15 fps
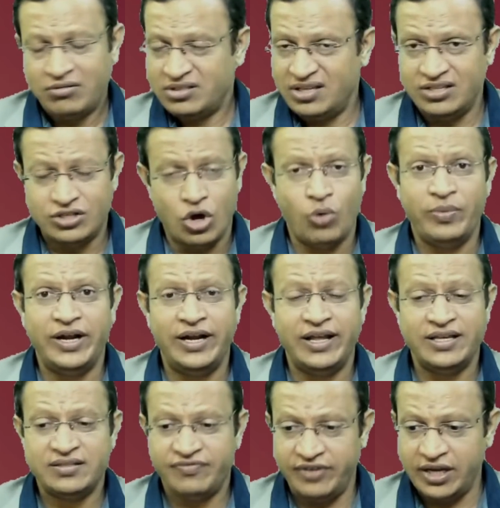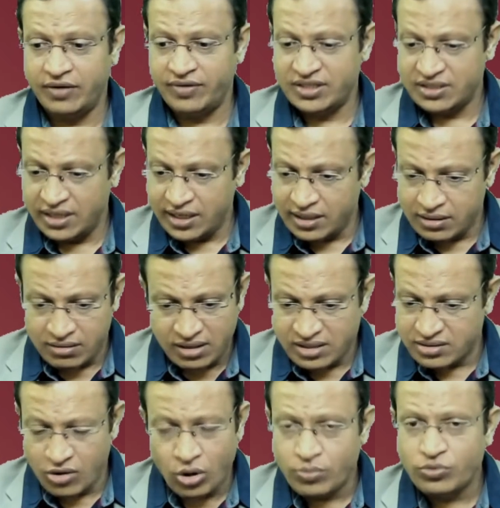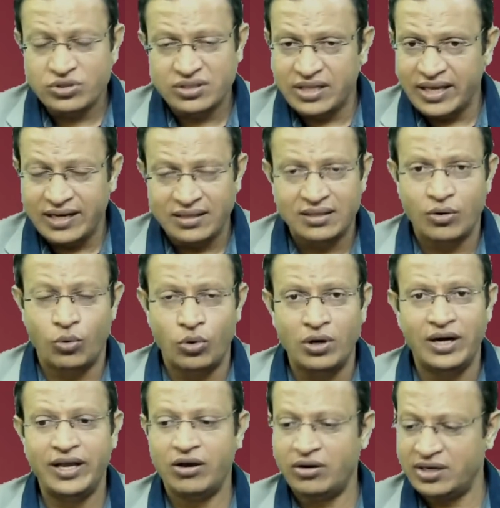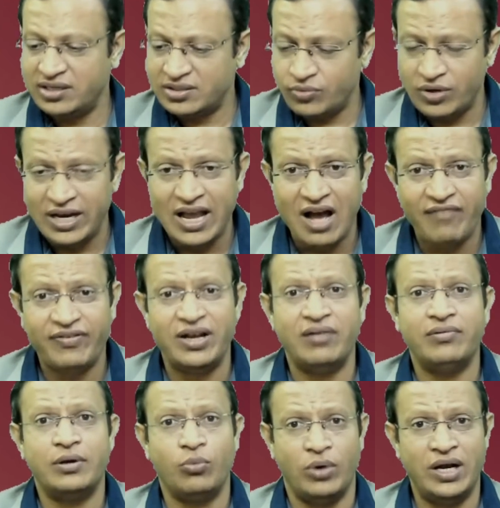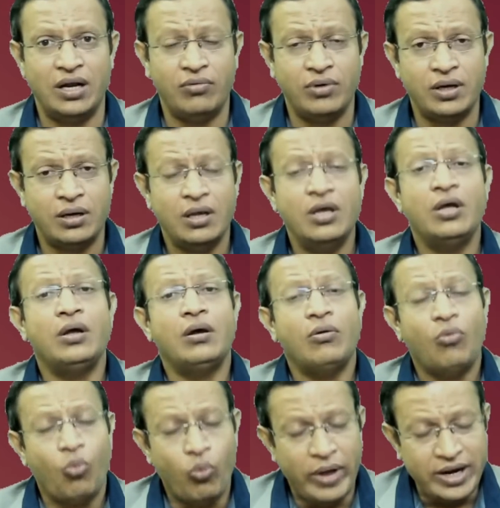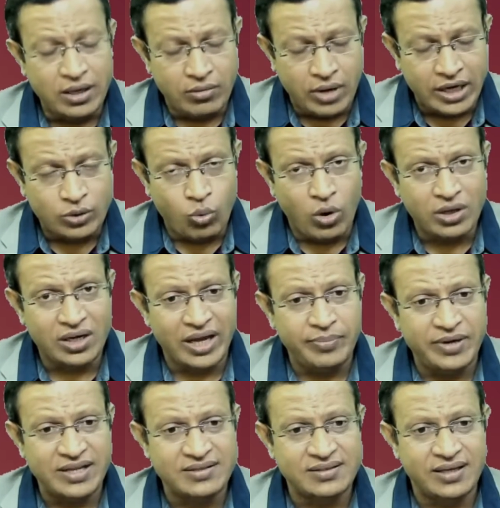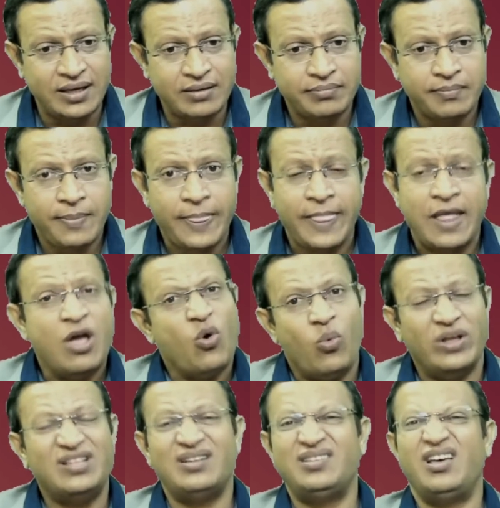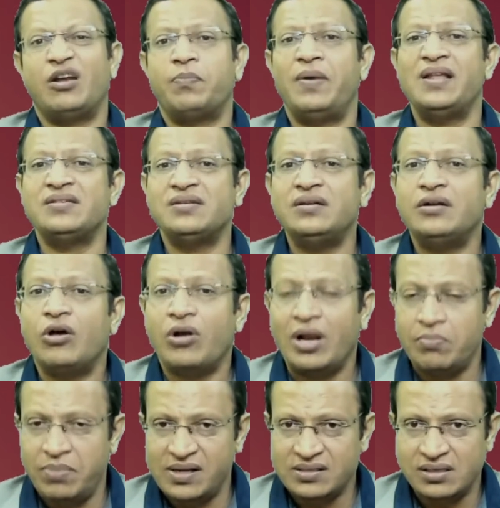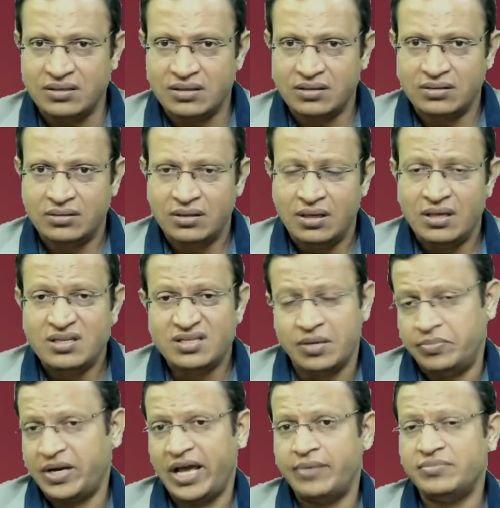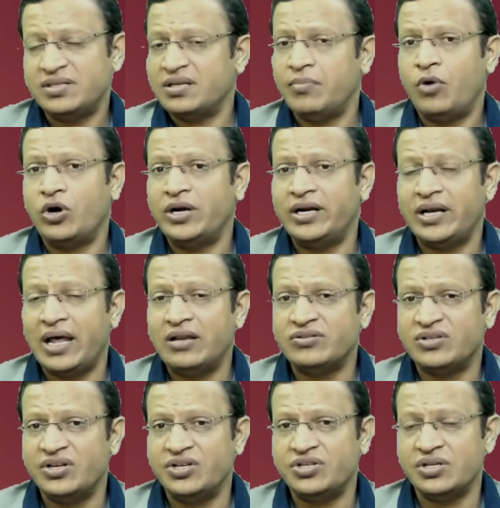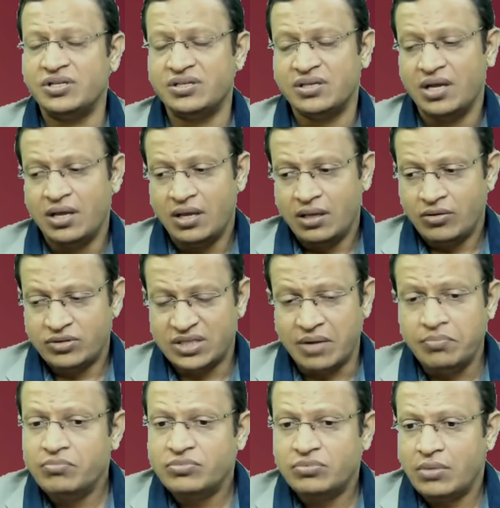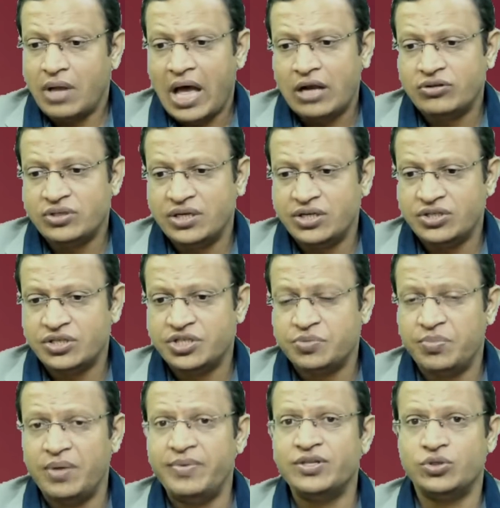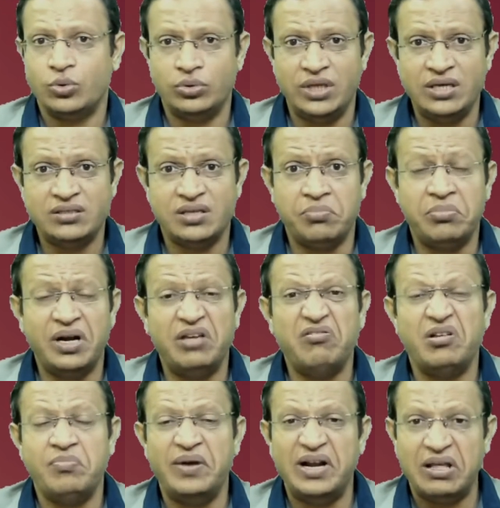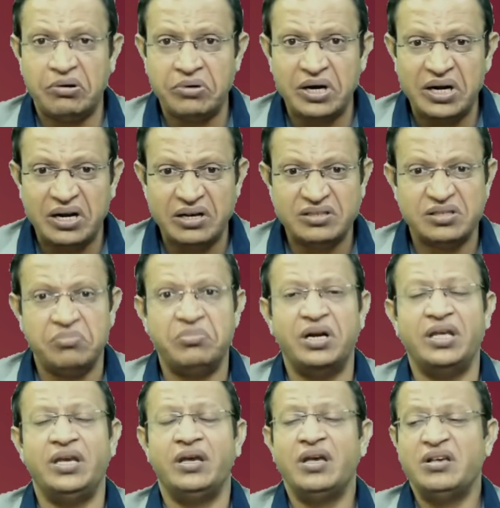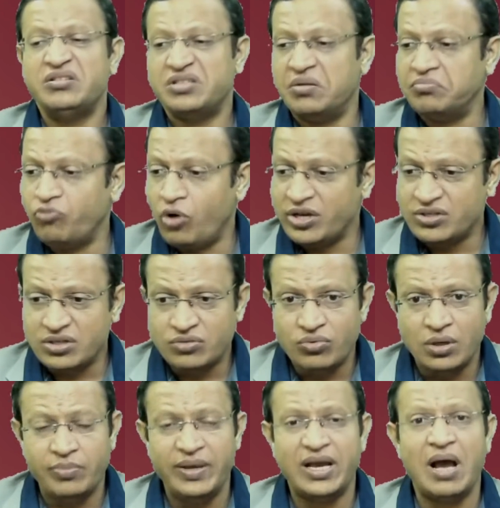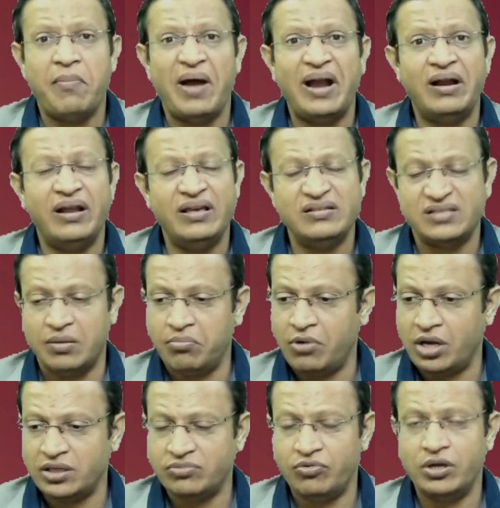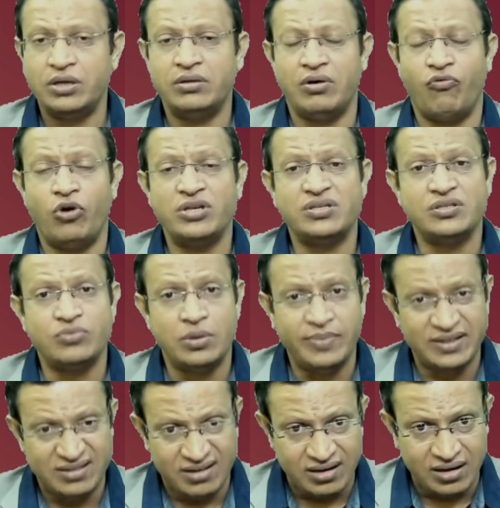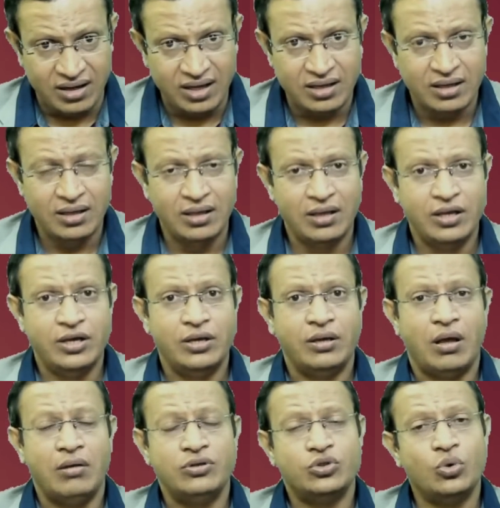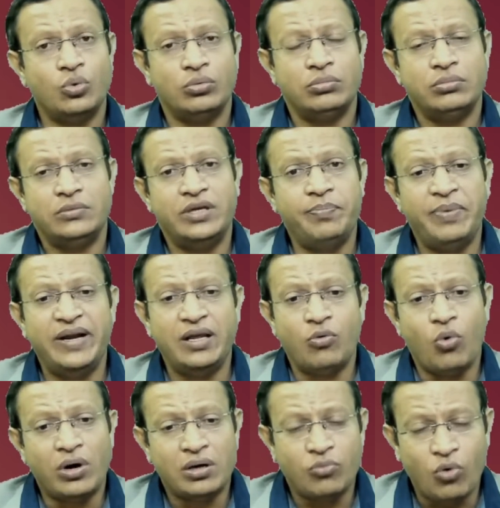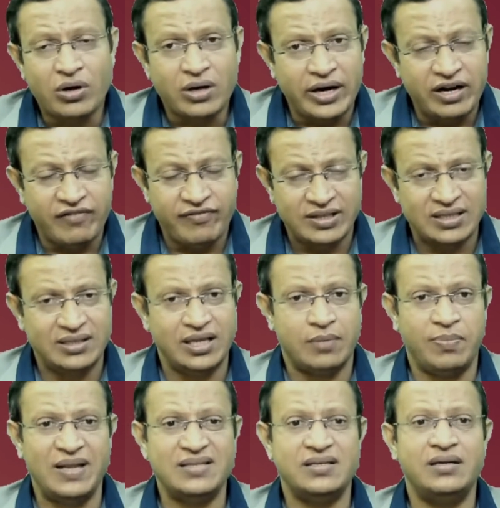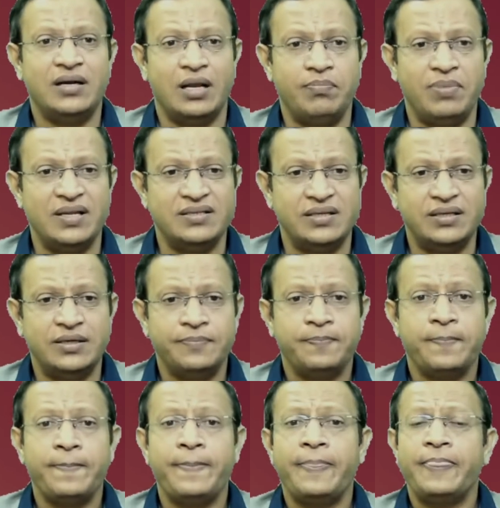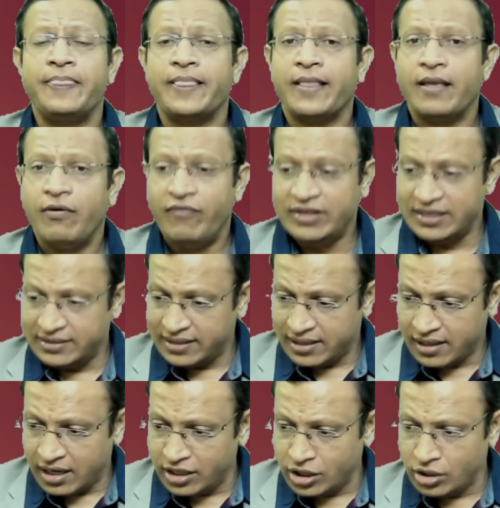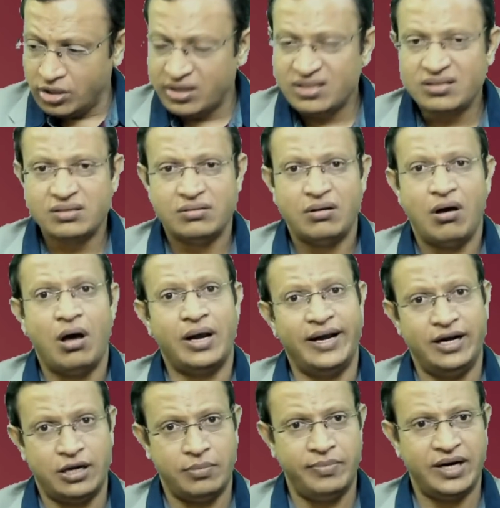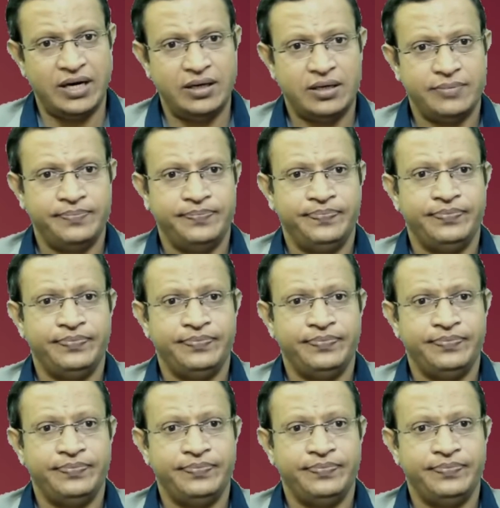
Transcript: since how many days frequency it, it's almost there in the whole day or it's only half an hour one hour when at what time it is there whether they are pleasant or unpleasant sometimes some auditory hallucinations some hallucinations may be soothing somebody will be derogatory somebody some voices will be commanding some voice will, voices will be threatening so depending what what kind of whether they are pleasant unpleasant whether they are continuous or intermittent